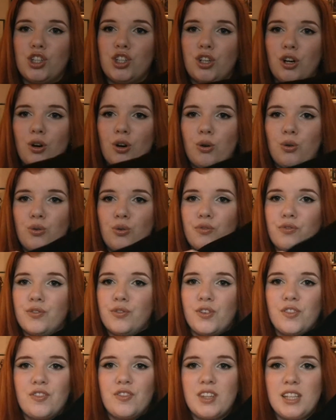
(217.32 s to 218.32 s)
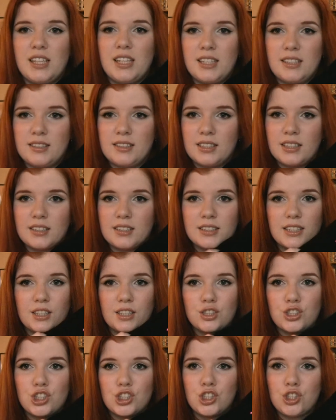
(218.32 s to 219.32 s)
go for these because they
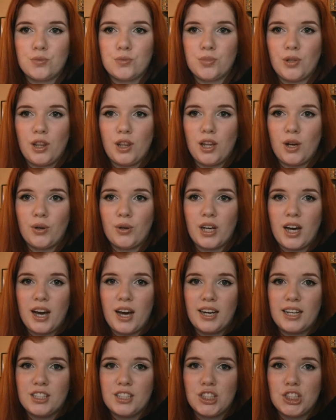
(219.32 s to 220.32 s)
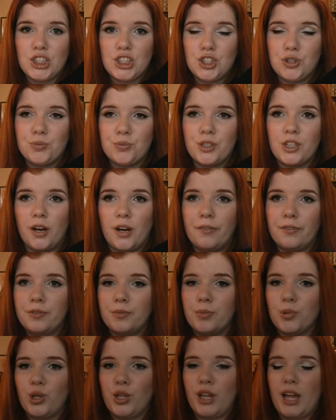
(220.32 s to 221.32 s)
are super low cut and super
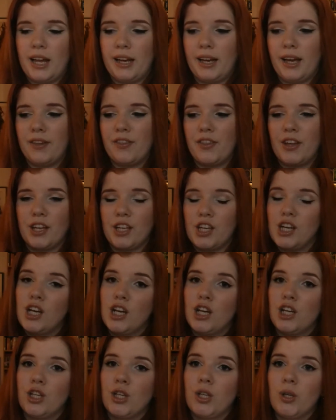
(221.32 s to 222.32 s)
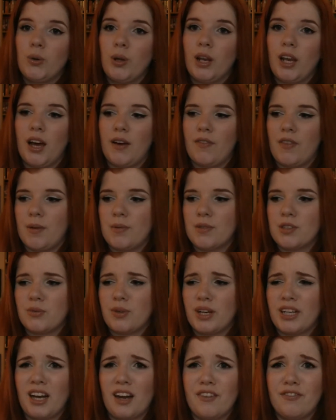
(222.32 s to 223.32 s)
comfortable and I think you will love them. So
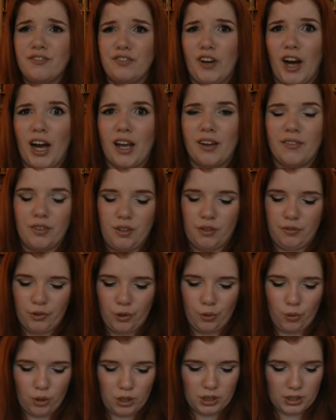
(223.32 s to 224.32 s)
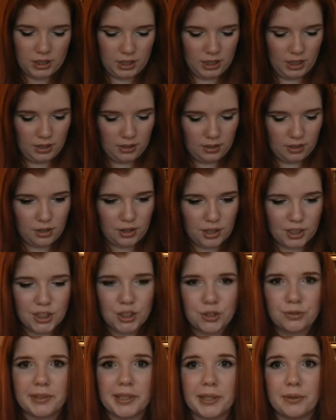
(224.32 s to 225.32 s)
I got five, of course. Not that
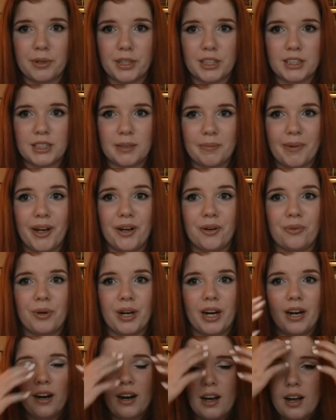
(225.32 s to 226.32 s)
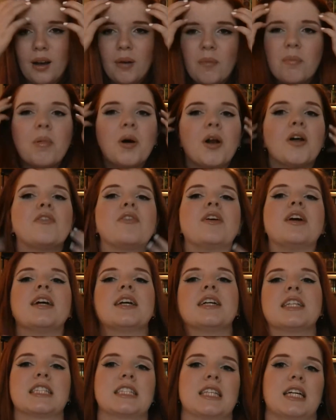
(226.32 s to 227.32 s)
you really want to see my underwear, but I think
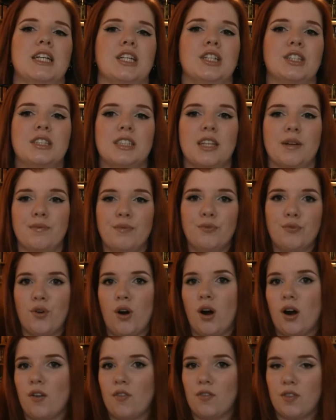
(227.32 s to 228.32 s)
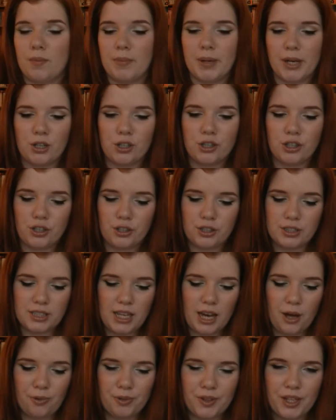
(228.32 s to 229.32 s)
it's a good tip for the bigger girls
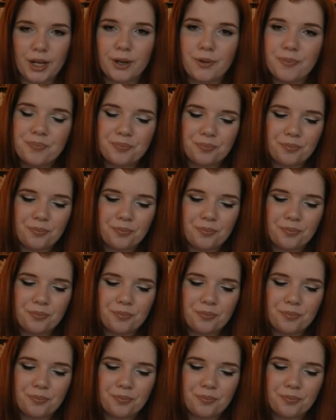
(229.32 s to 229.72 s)
out there.